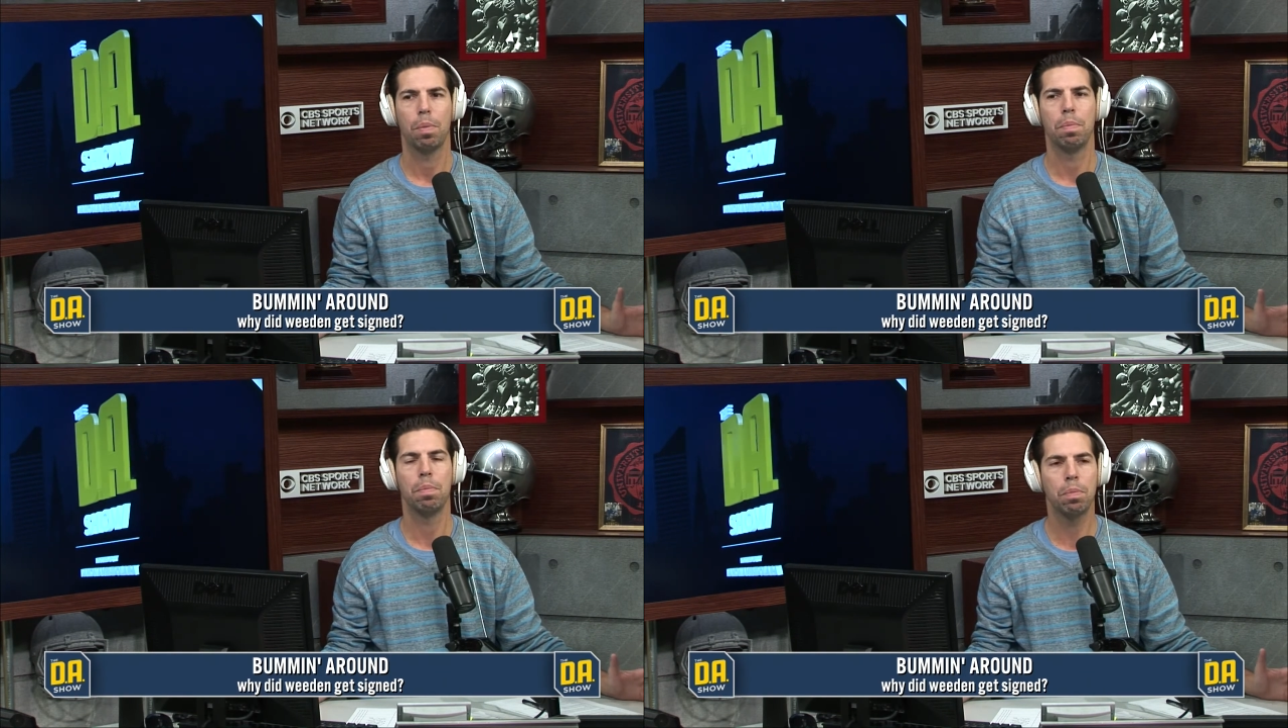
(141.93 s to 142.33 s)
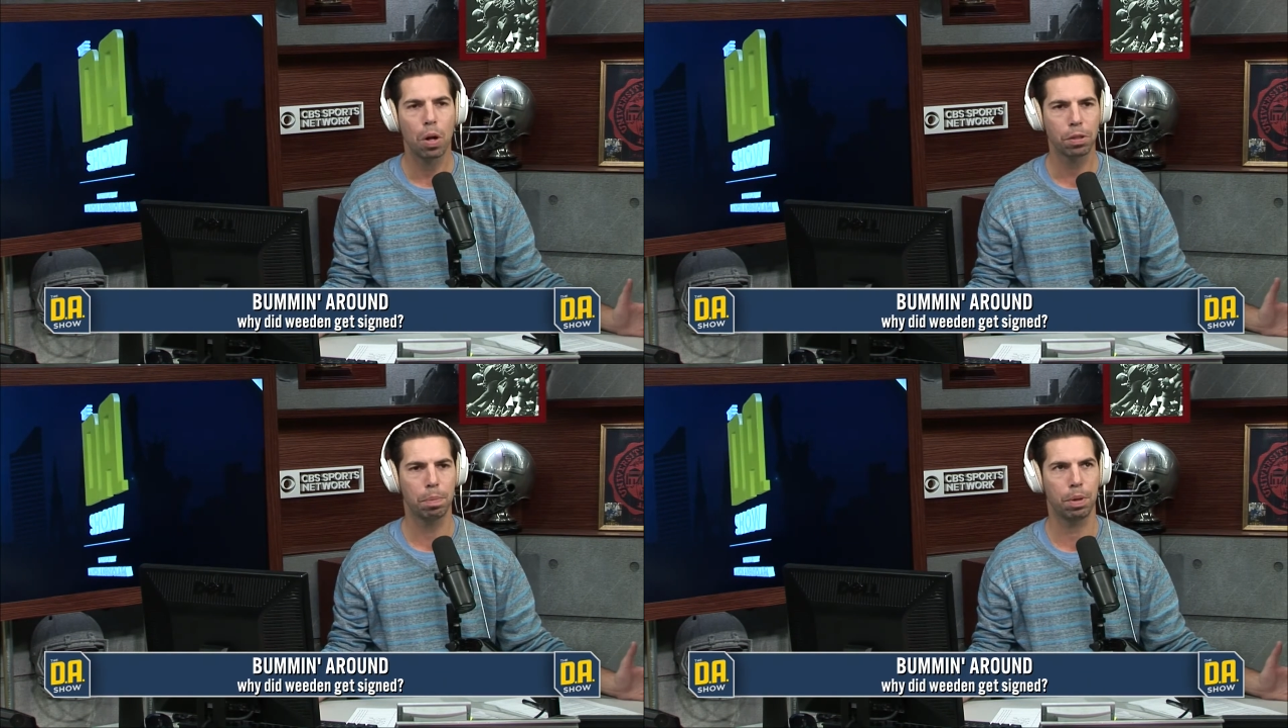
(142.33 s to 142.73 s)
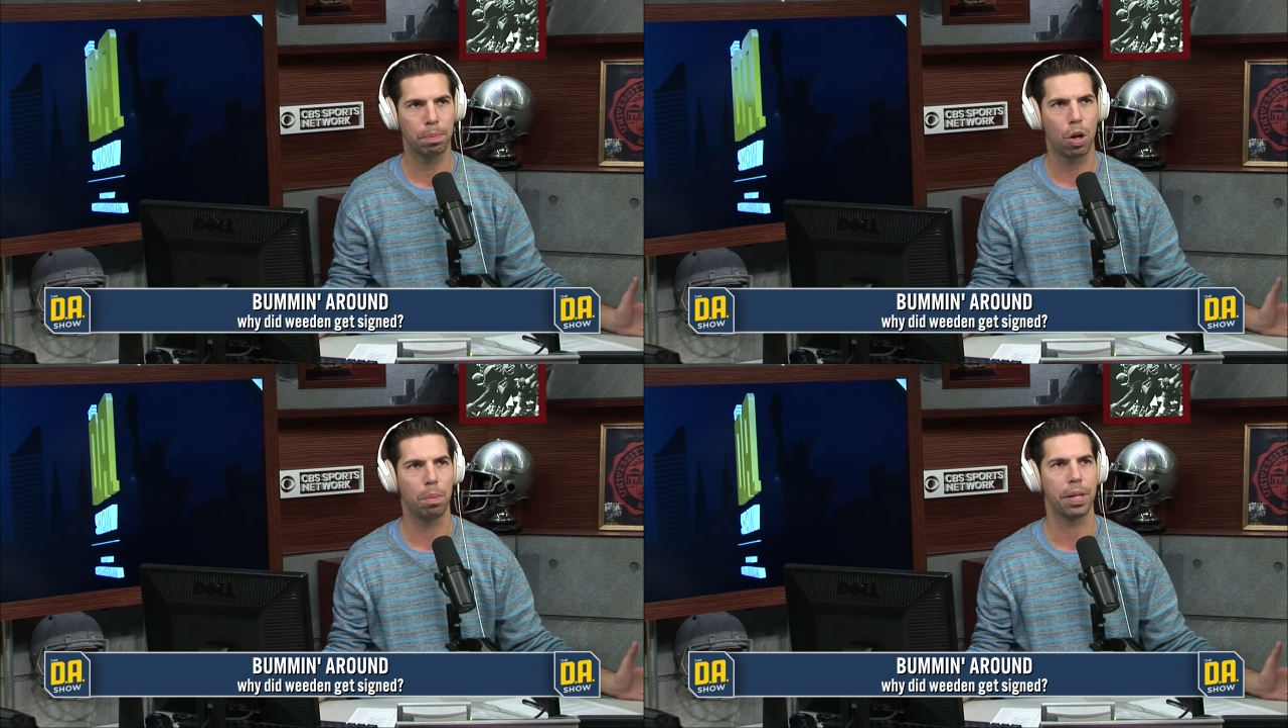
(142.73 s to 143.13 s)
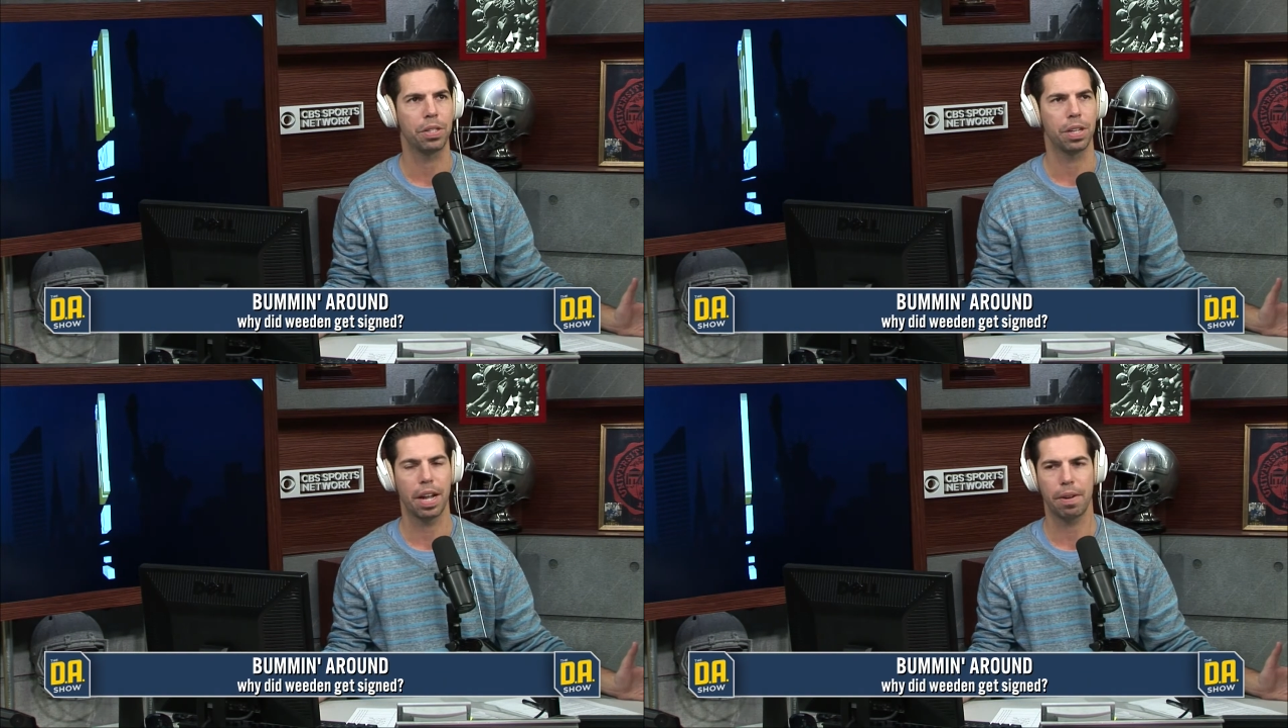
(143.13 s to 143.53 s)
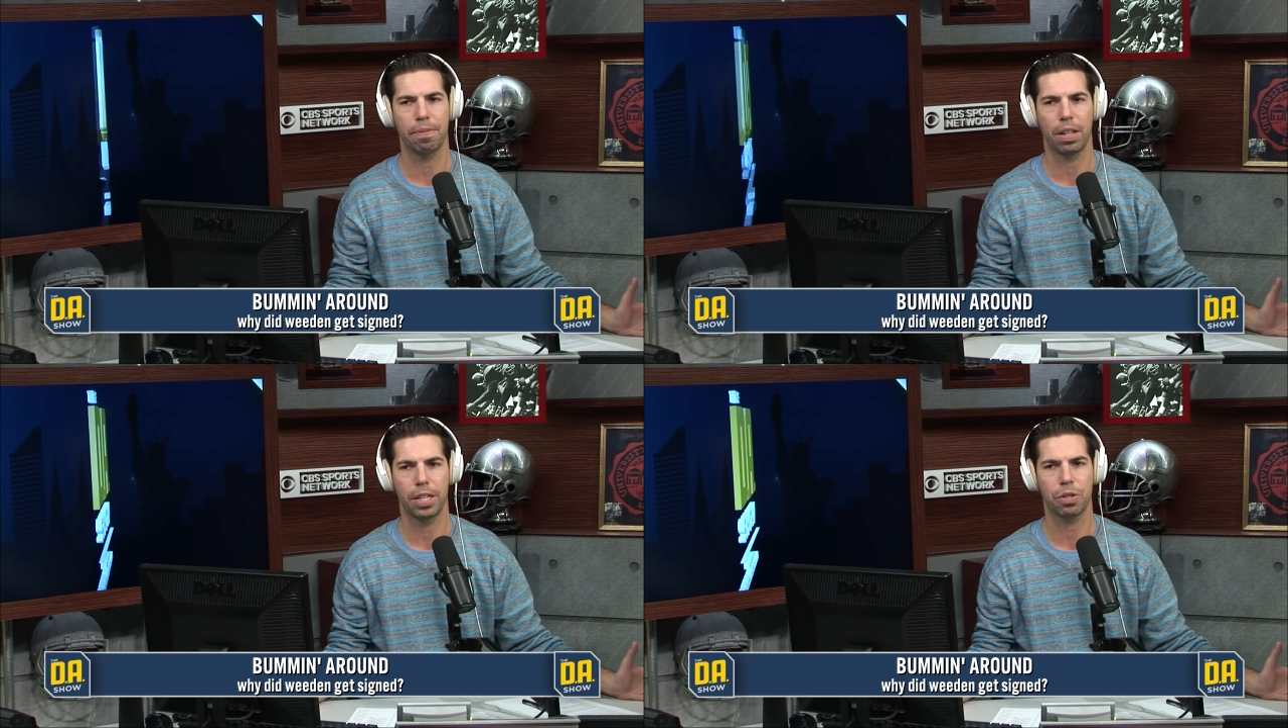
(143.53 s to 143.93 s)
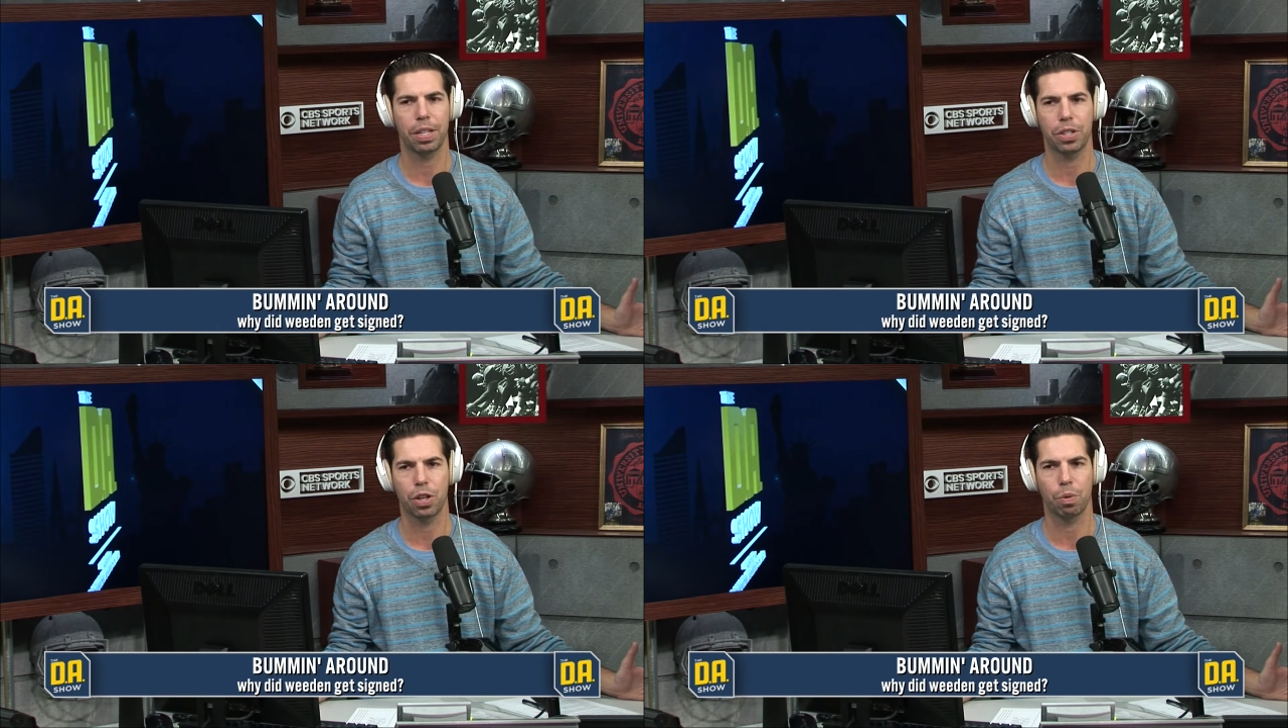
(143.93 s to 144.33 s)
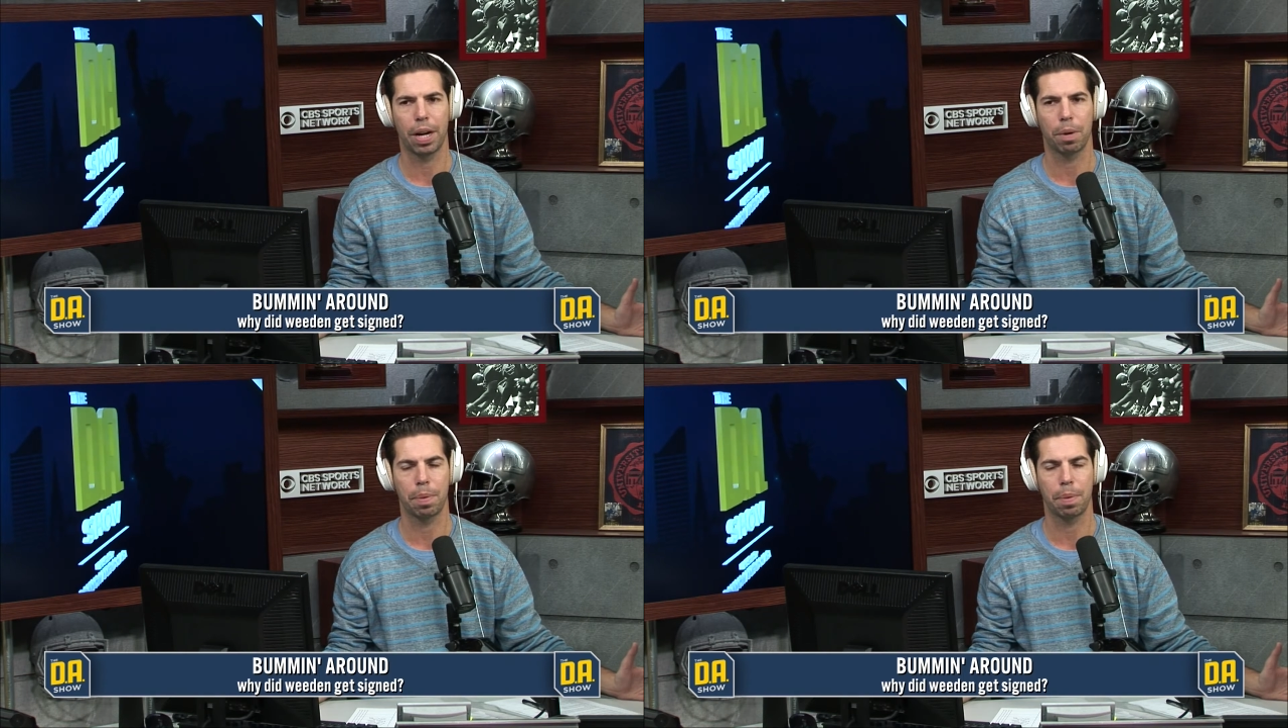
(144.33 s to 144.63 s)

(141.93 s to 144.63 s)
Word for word: multiple moments in NFL history in his career,